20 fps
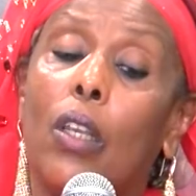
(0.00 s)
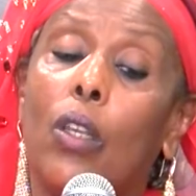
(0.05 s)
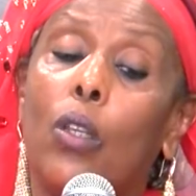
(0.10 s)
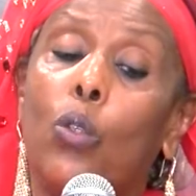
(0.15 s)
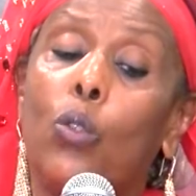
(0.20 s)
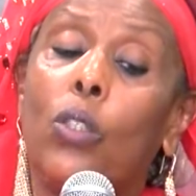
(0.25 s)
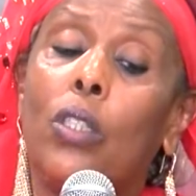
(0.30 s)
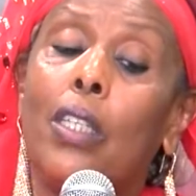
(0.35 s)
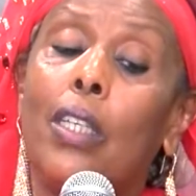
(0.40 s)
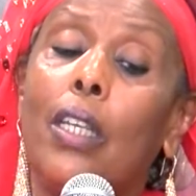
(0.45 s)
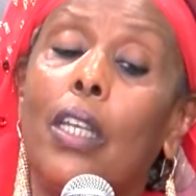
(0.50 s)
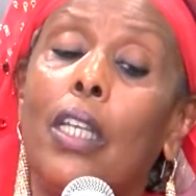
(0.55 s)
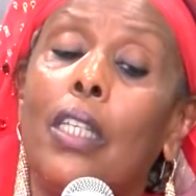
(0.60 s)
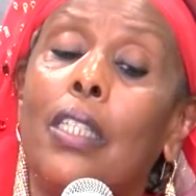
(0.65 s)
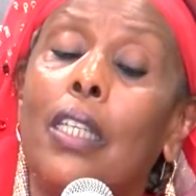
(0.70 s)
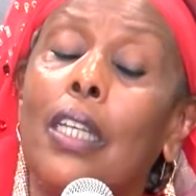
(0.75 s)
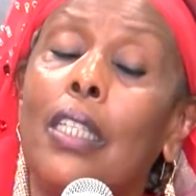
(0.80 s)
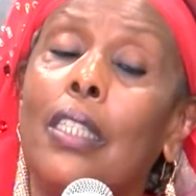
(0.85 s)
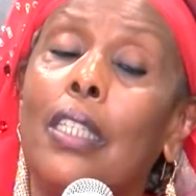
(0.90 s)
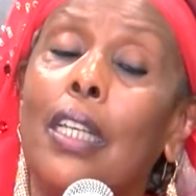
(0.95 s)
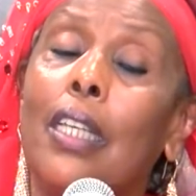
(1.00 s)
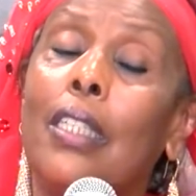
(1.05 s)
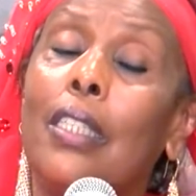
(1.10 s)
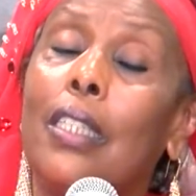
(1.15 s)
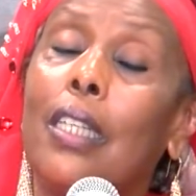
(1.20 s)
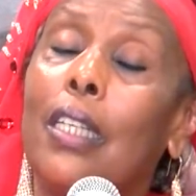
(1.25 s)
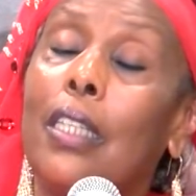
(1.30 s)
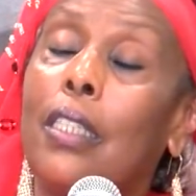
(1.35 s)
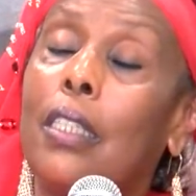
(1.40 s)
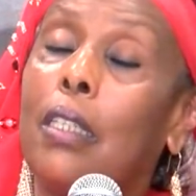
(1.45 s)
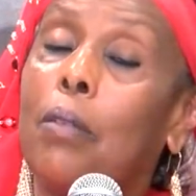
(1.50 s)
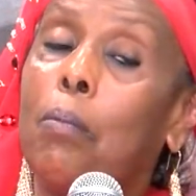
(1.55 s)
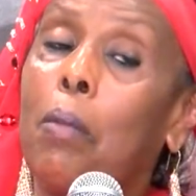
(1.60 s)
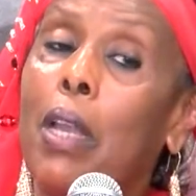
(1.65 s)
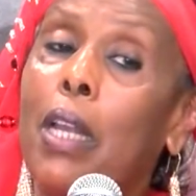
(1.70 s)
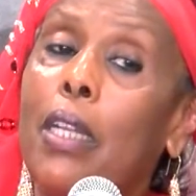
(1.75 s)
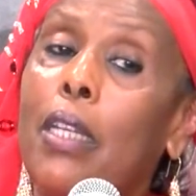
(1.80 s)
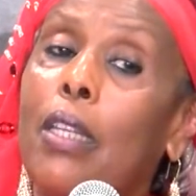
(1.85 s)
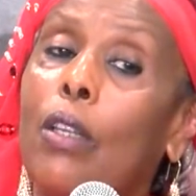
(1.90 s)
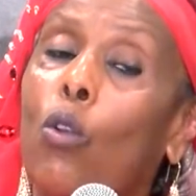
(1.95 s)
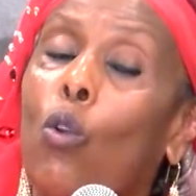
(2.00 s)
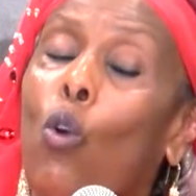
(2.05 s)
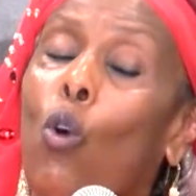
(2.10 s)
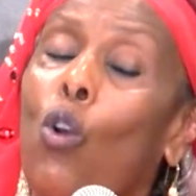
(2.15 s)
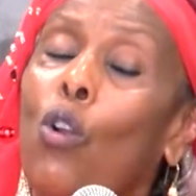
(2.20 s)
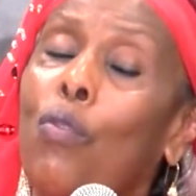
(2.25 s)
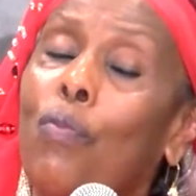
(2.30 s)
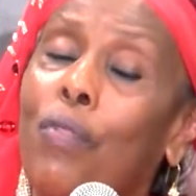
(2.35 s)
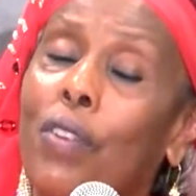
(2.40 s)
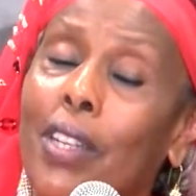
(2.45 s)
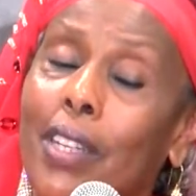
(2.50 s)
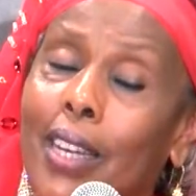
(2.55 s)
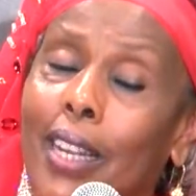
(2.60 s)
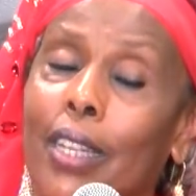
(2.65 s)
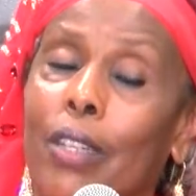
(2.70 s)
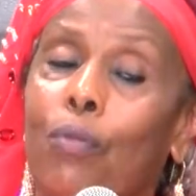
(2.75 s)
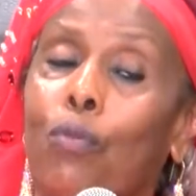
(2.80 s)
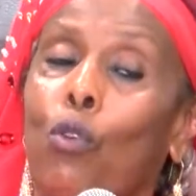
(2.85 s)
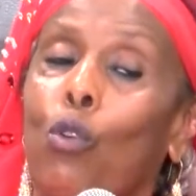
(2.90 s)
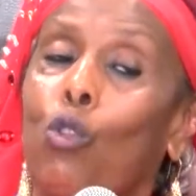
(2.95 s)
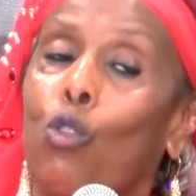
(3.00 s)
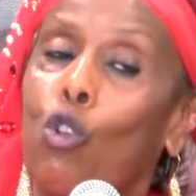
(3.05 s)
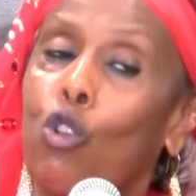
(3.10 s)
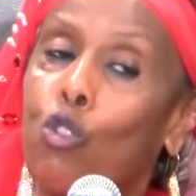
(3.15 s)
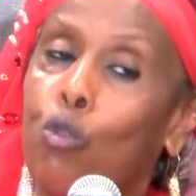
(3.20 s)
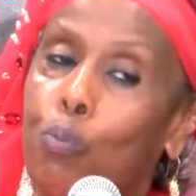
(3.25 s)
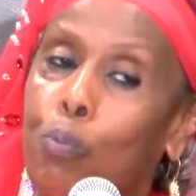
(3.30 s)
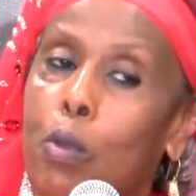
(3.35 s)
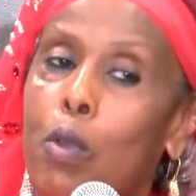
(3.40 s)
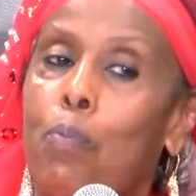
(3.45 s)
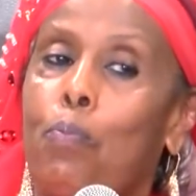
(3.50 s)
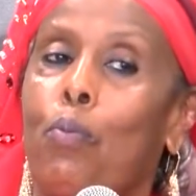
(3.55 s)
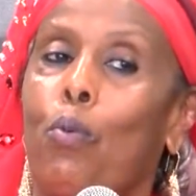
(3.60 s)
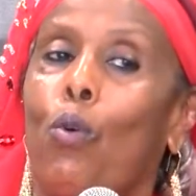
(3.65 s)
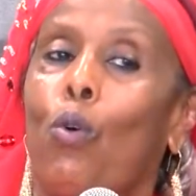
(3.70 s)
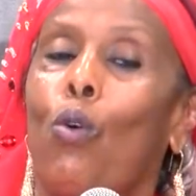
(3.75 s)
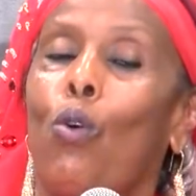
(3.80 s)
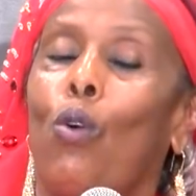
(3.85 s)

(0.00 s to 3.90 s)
you see, it made confident for those people